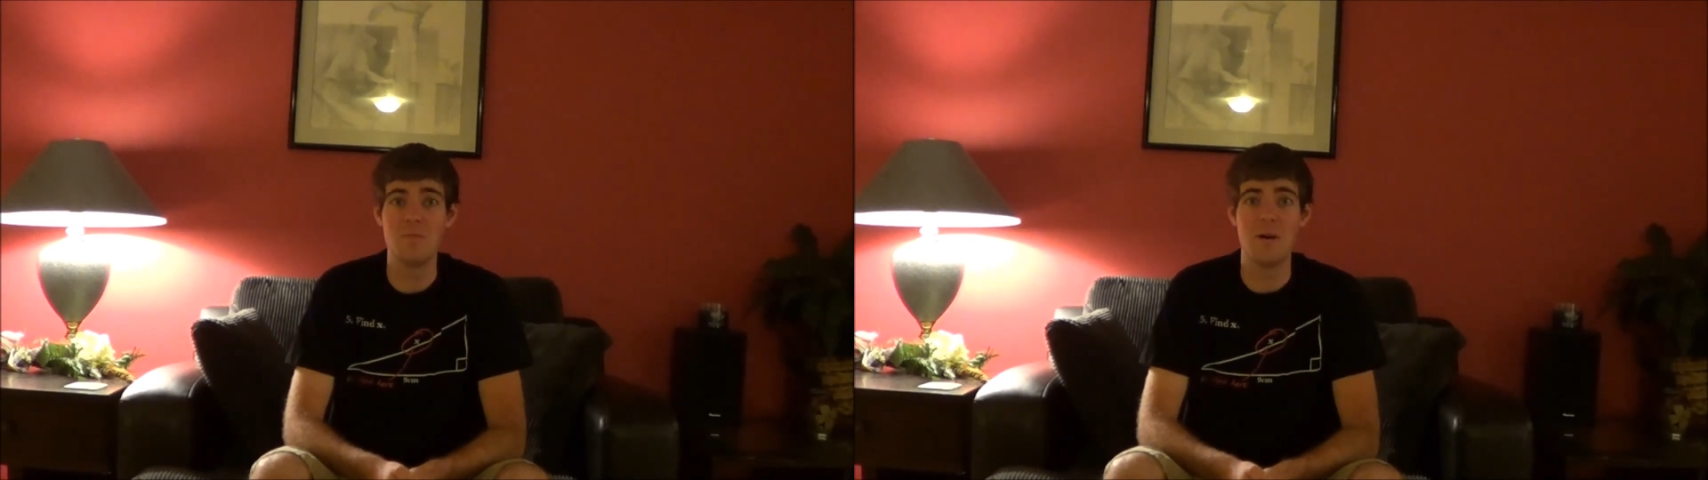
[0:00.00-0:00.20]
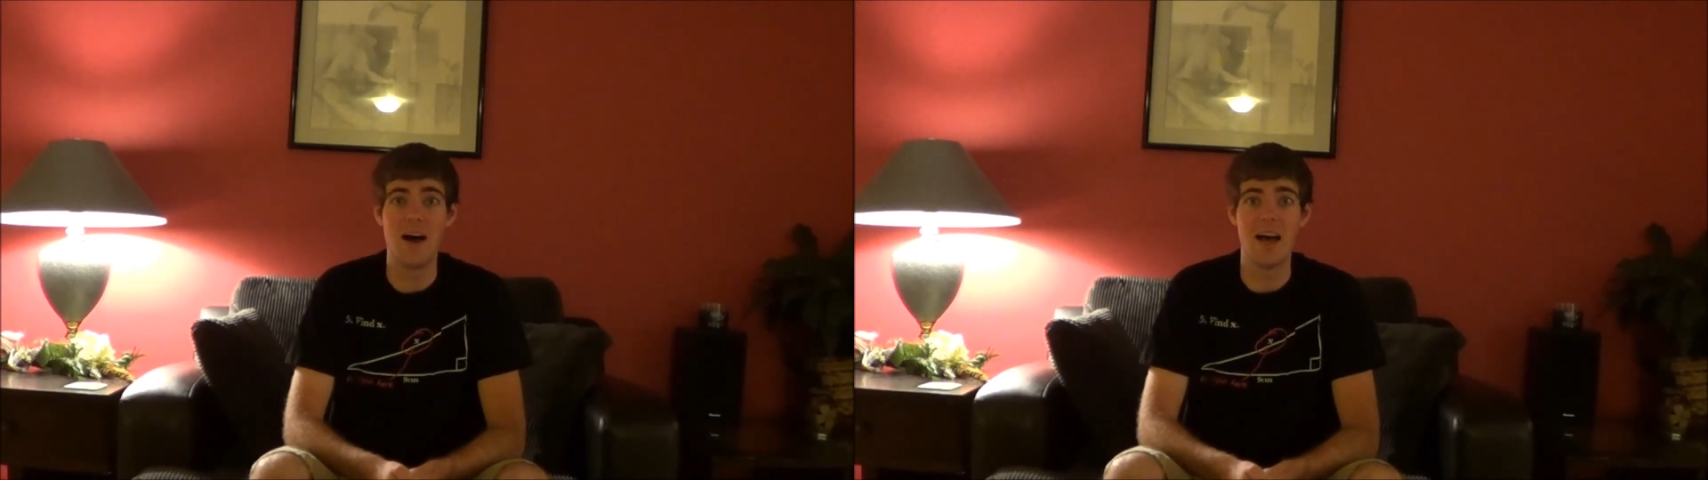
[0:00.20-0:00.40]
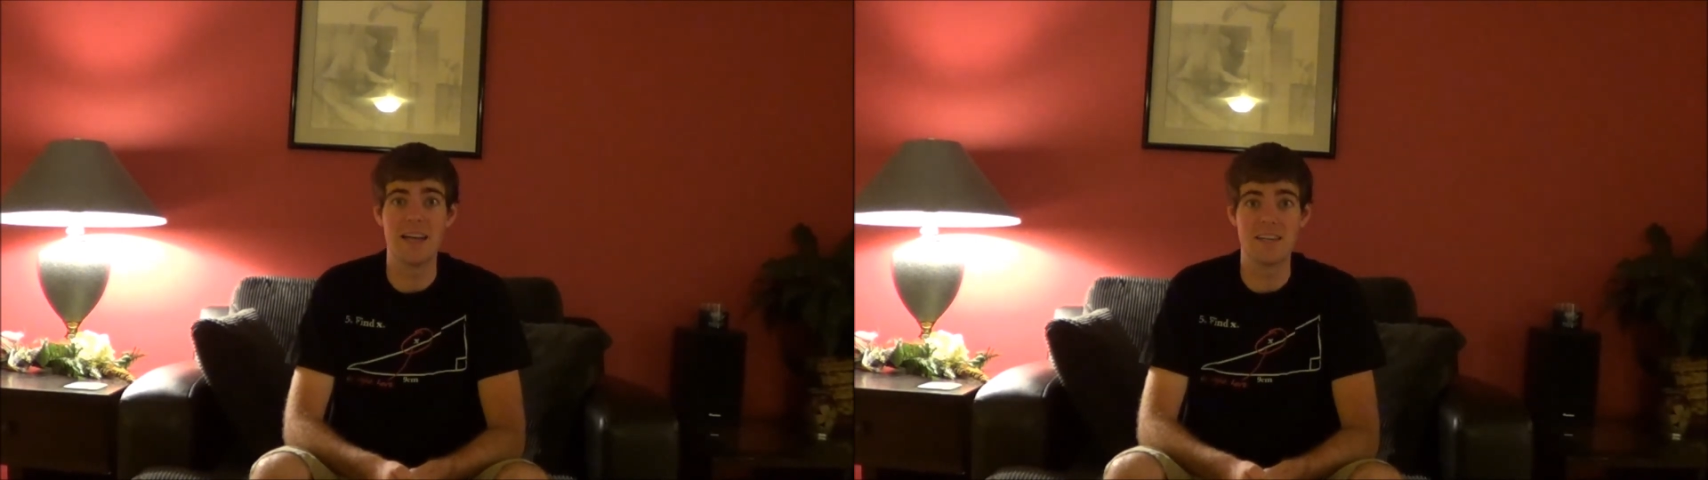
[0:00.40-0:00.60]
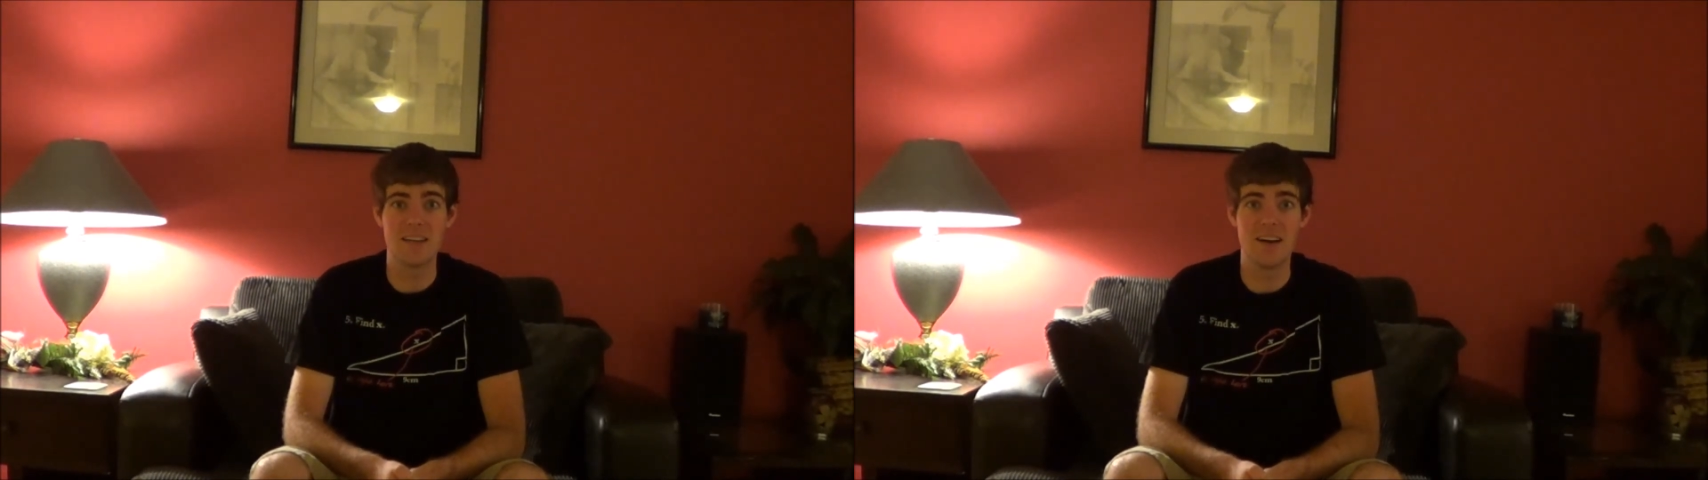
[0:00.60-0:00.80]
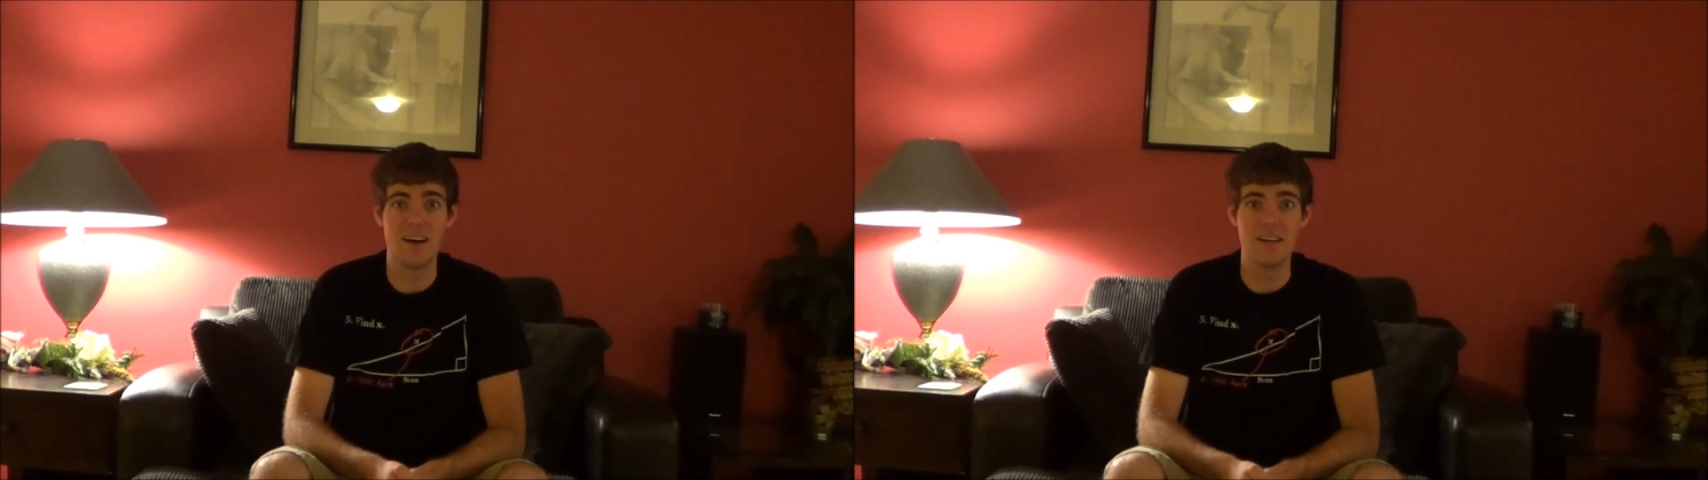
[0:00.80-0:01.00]
my
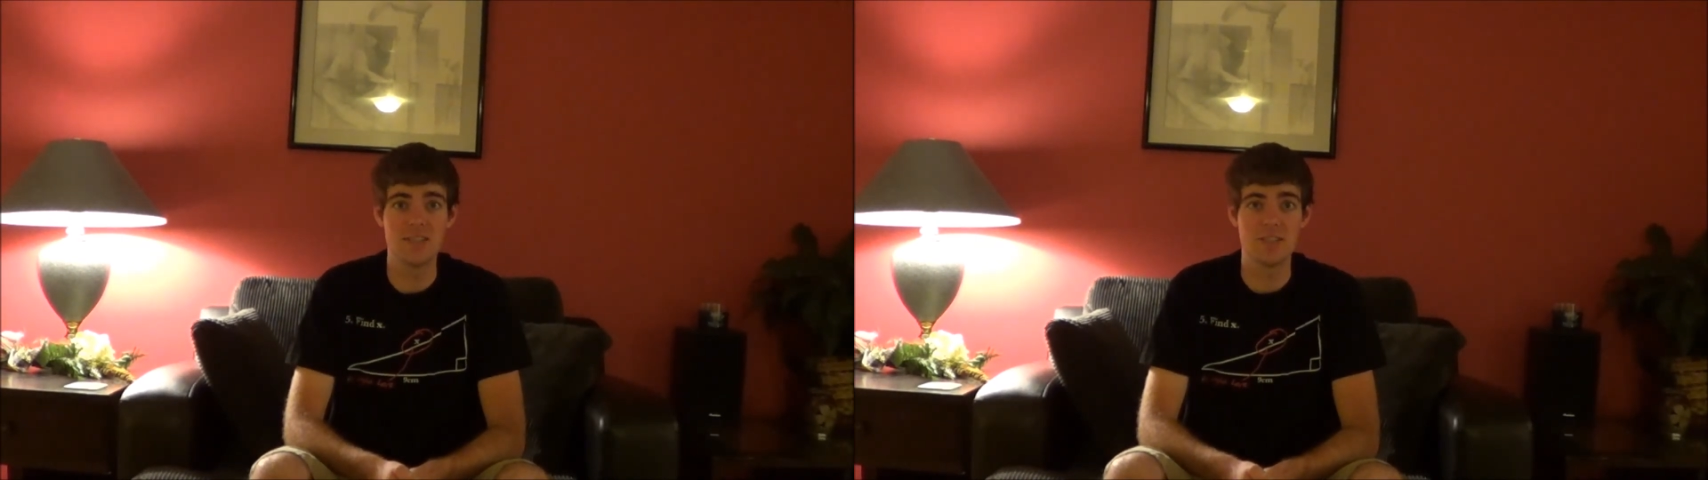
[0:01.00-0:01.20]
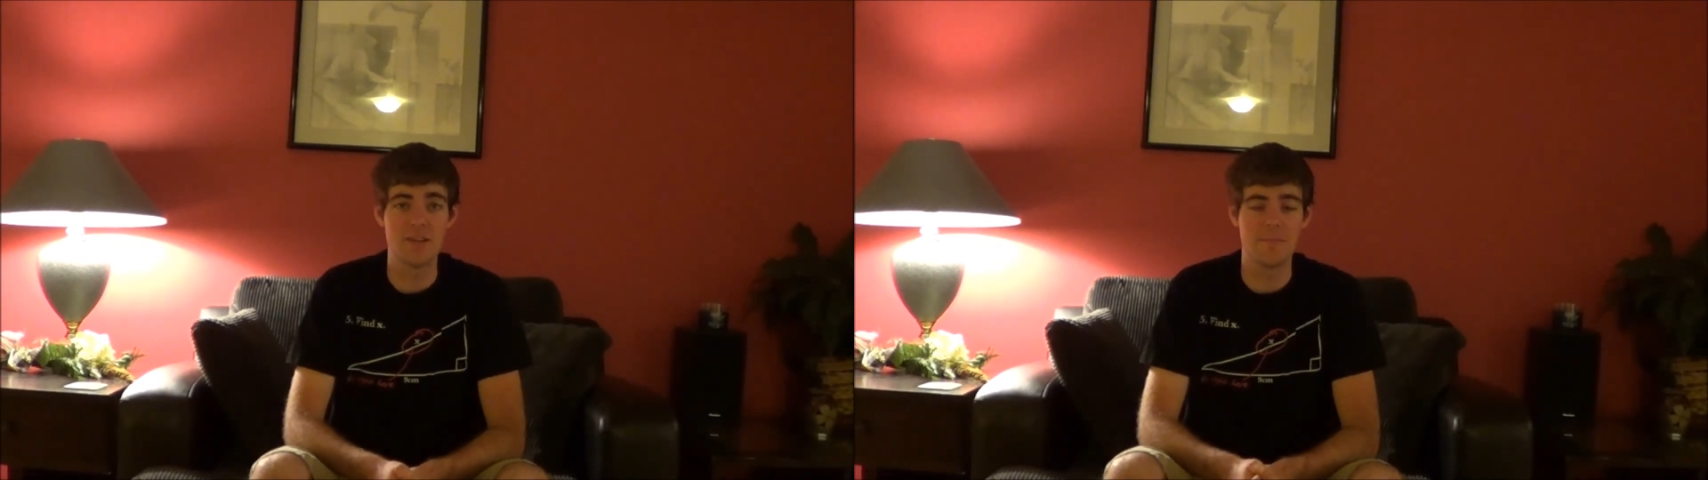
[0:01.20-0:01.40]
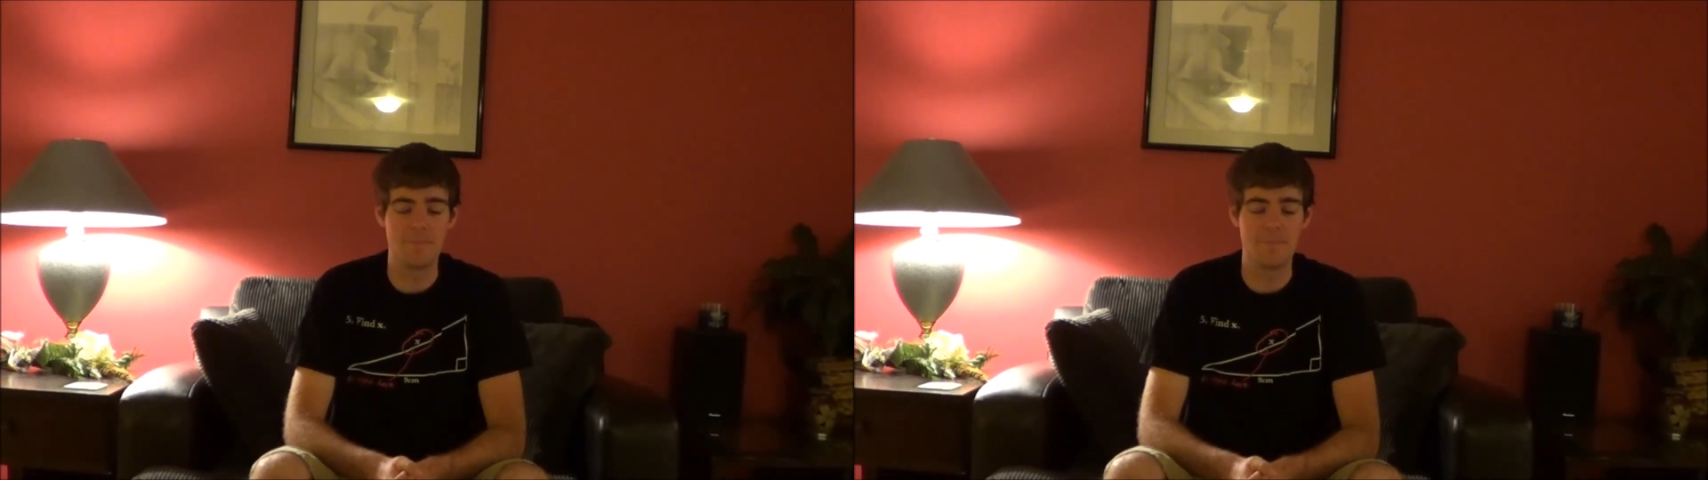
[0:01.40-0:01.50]
gosh.